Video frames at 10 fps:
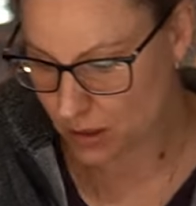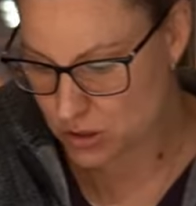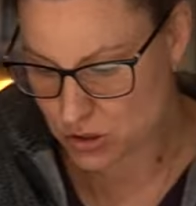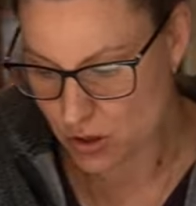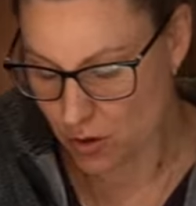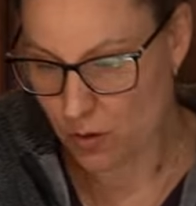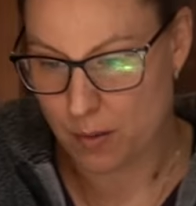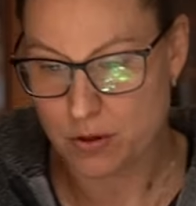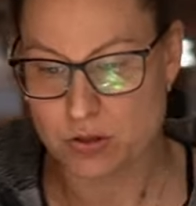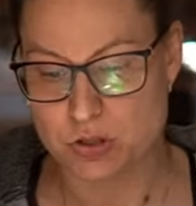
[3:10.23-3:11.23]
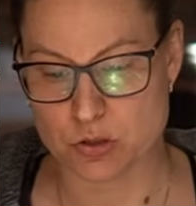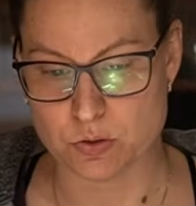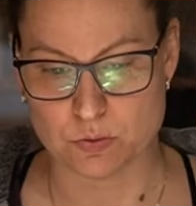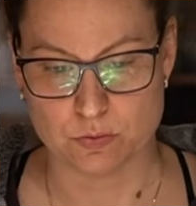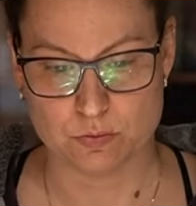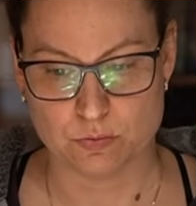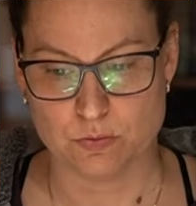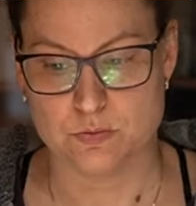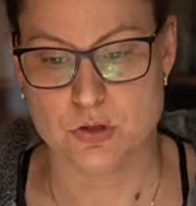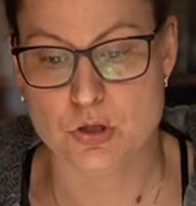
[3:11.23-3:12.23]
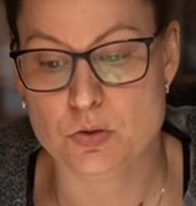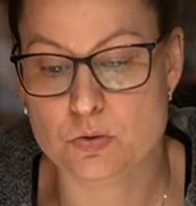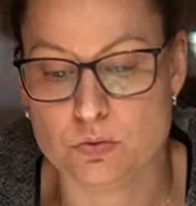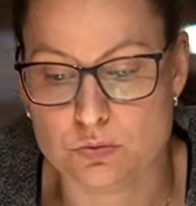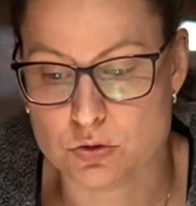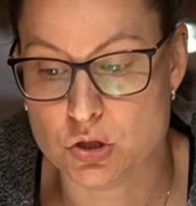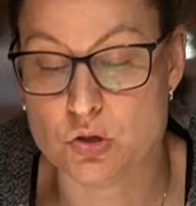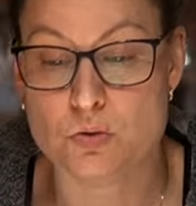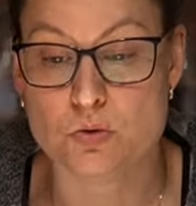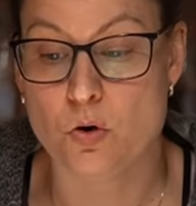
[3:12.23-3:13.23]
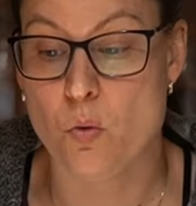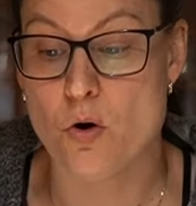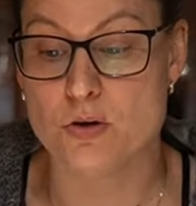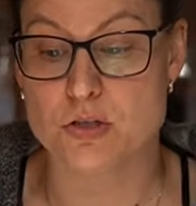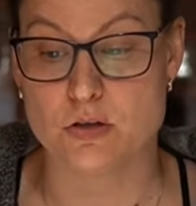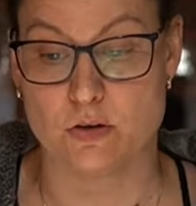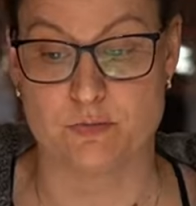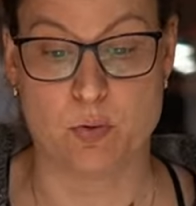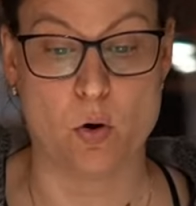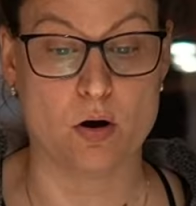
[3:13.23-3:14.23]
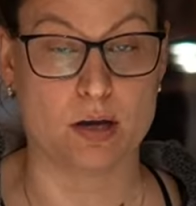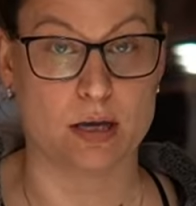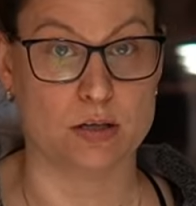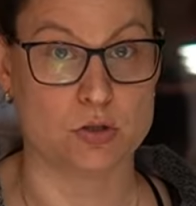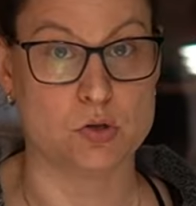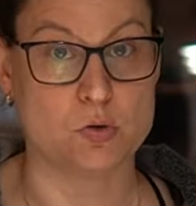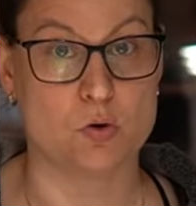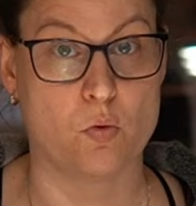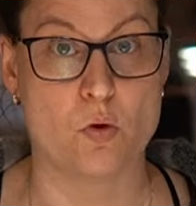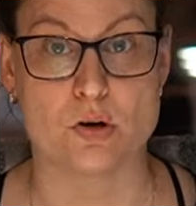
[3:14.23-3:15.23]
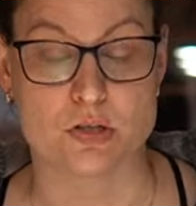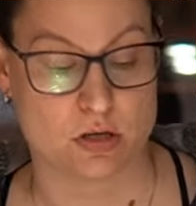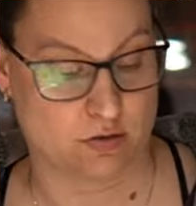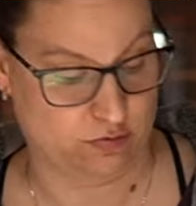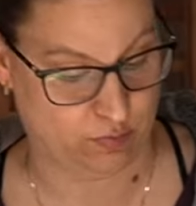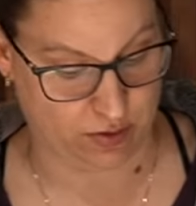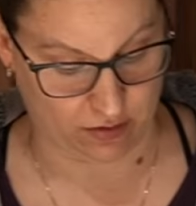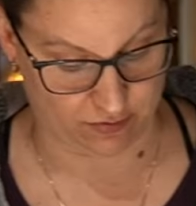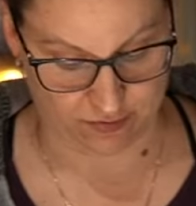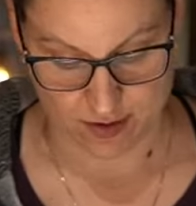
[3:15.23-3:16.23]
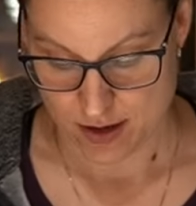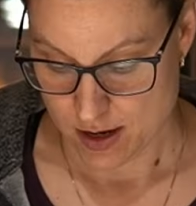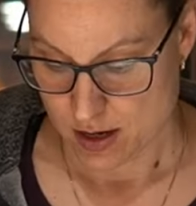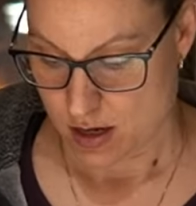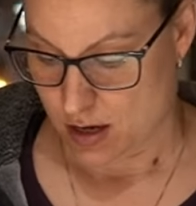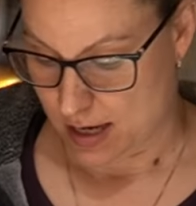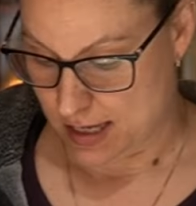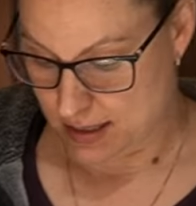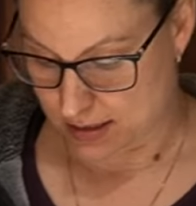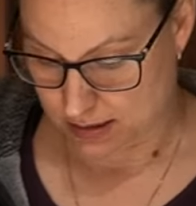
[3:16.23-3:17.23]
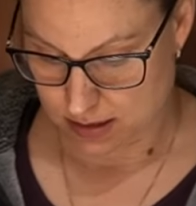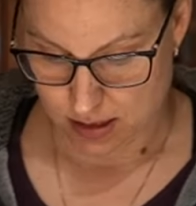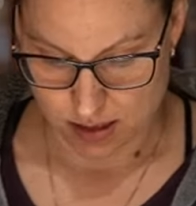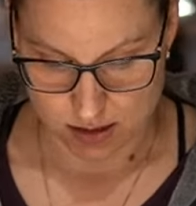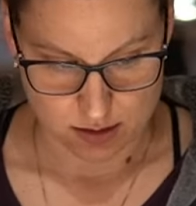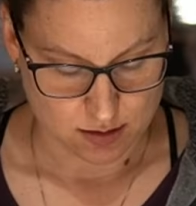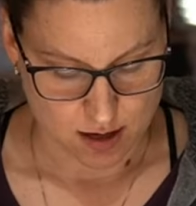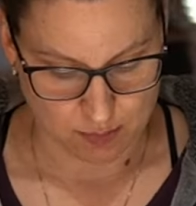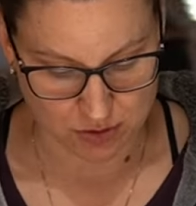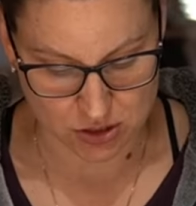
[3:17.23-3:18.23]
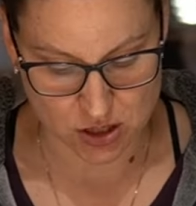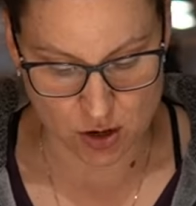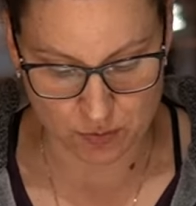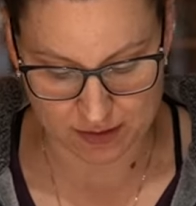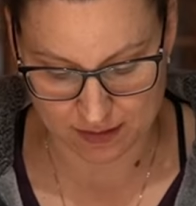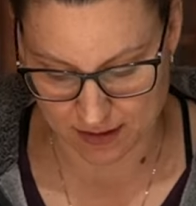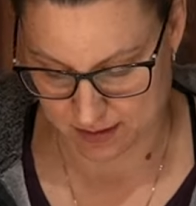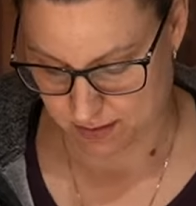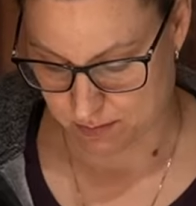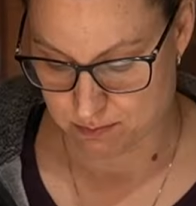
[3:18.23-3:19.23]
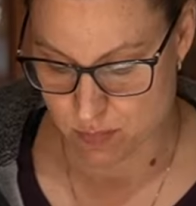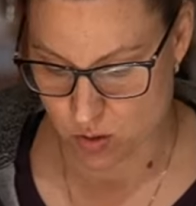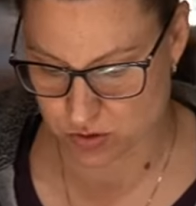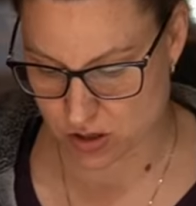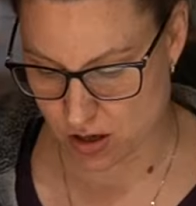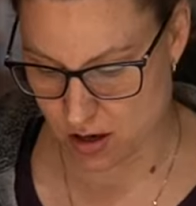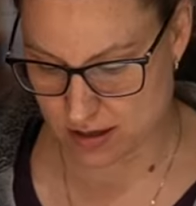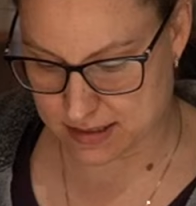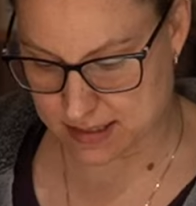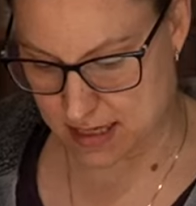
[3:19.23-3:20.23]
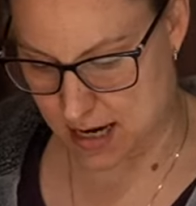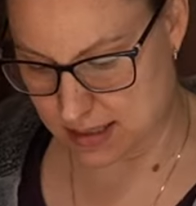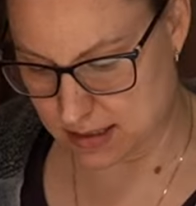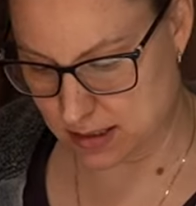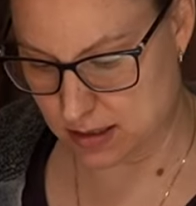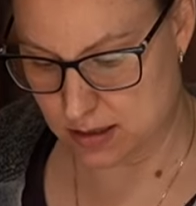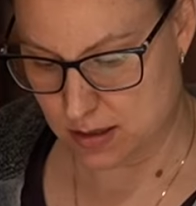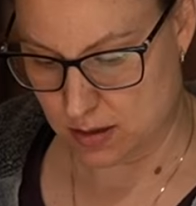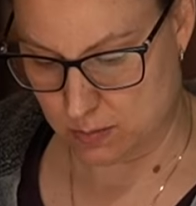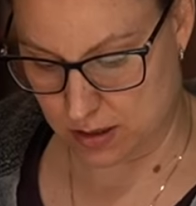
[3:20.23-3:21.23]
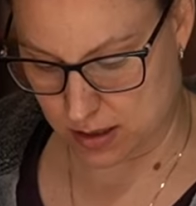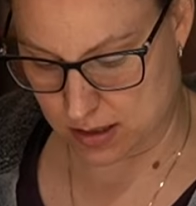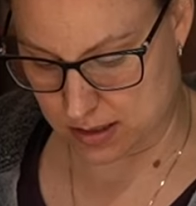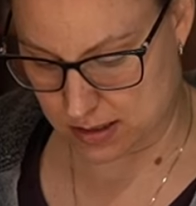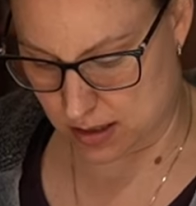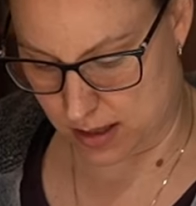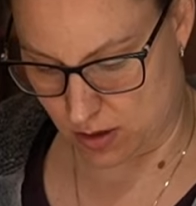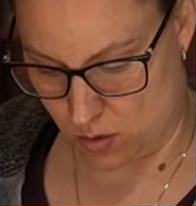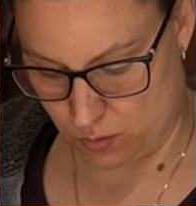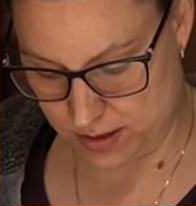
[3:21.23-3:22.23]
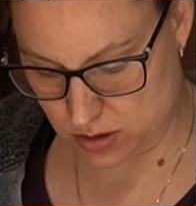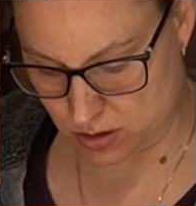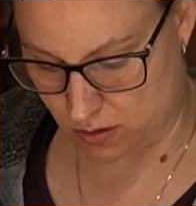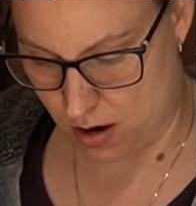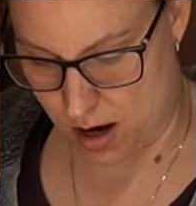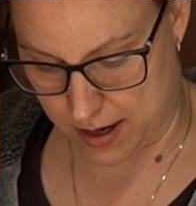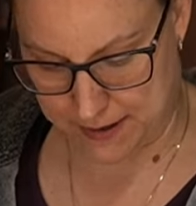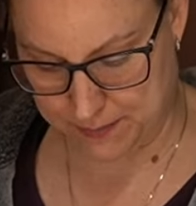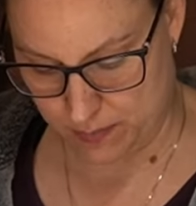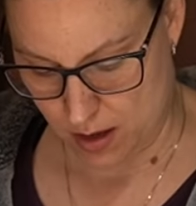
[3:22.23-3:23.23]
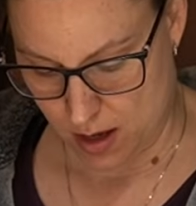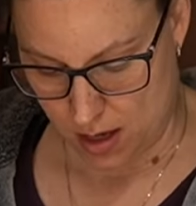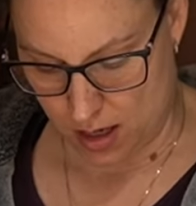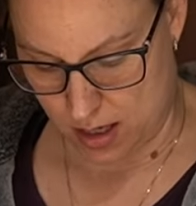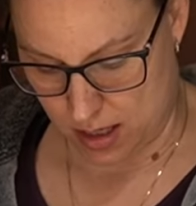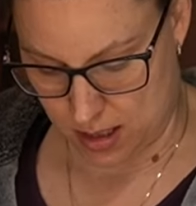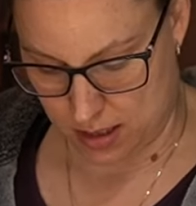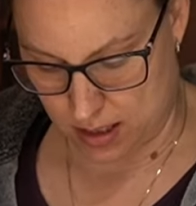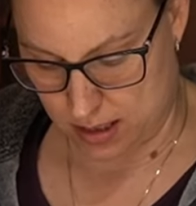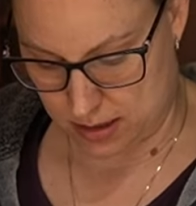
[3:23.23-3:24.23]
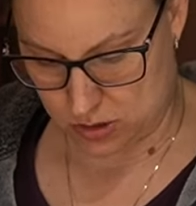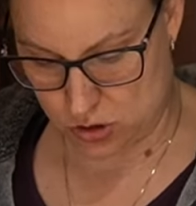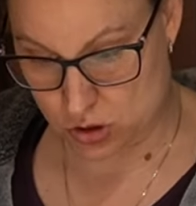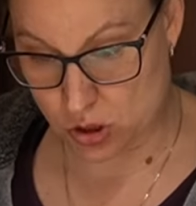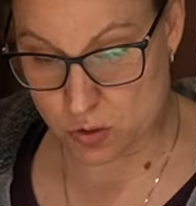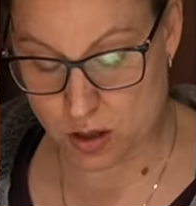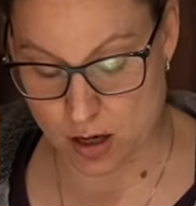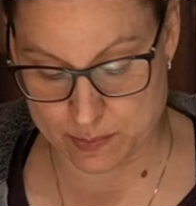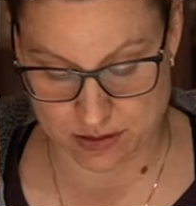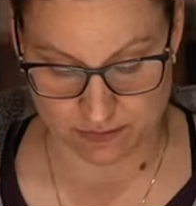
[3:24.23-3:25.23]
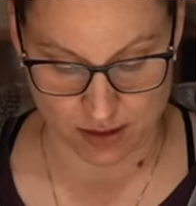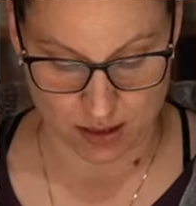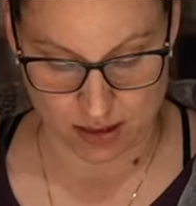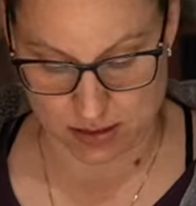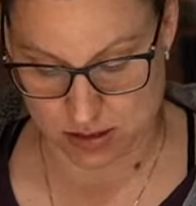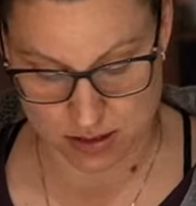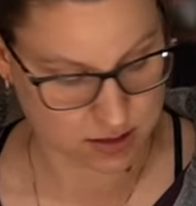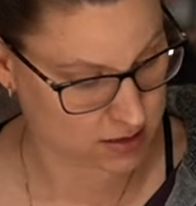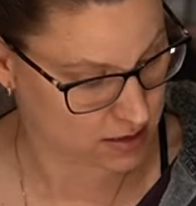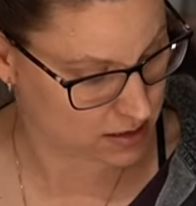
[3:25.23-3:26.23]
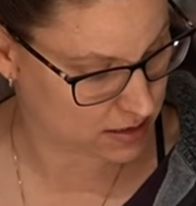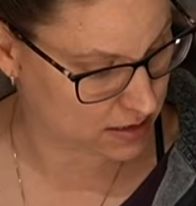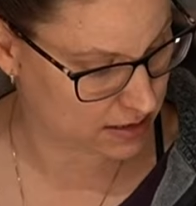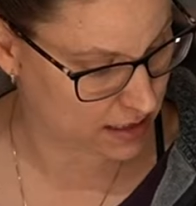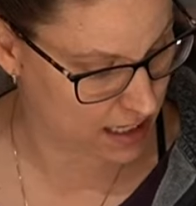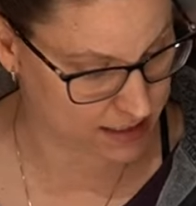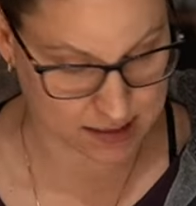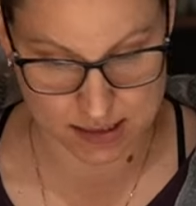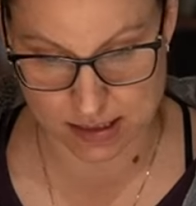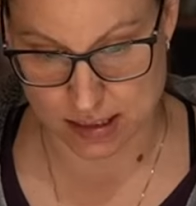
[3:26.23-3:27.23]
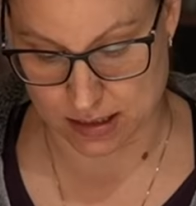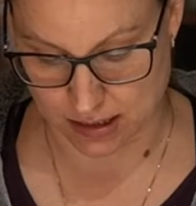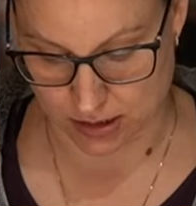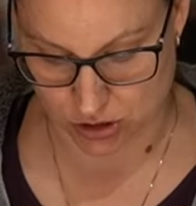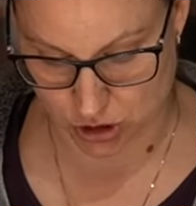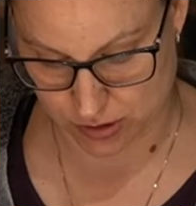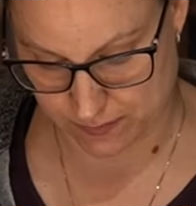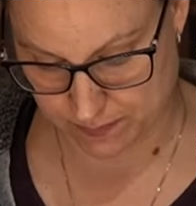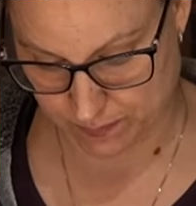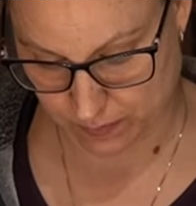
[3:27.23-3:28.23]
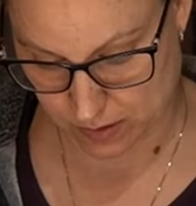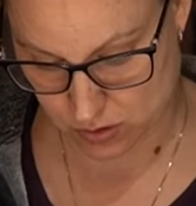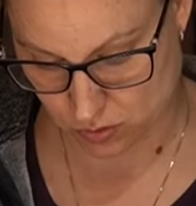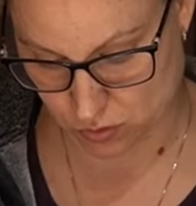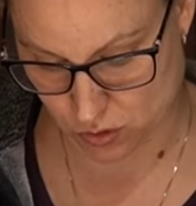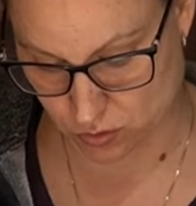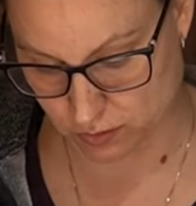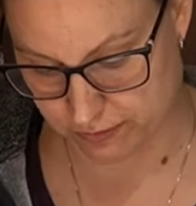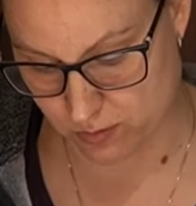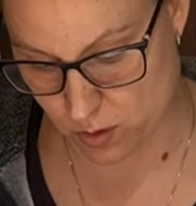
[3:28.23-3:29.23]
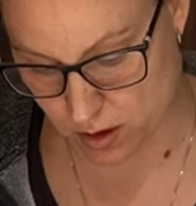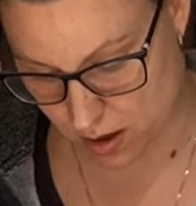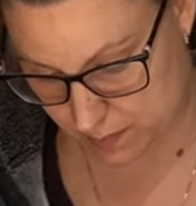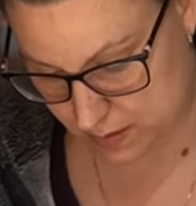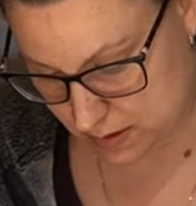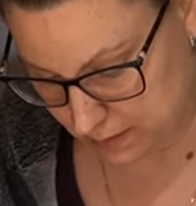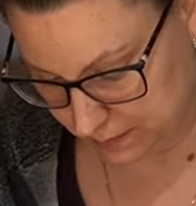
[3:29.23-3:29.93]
So I'm going to do two quarts of pork and 2 quarts of beef. And I'm going to start with the most hardest task because I always cry, and it is 2 cups of onions sliced in each. So total 4 cups.